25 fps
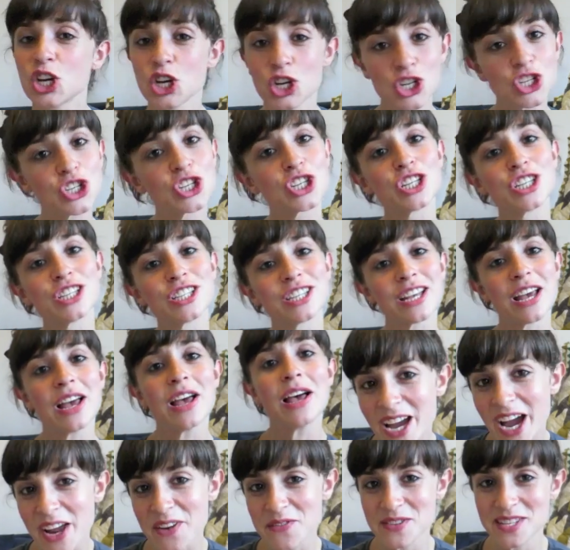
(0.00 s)
and cushions,
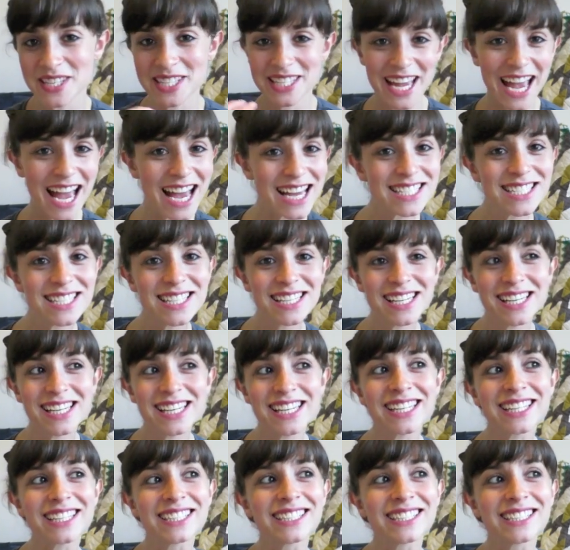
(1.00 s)
it's kind of Scandi,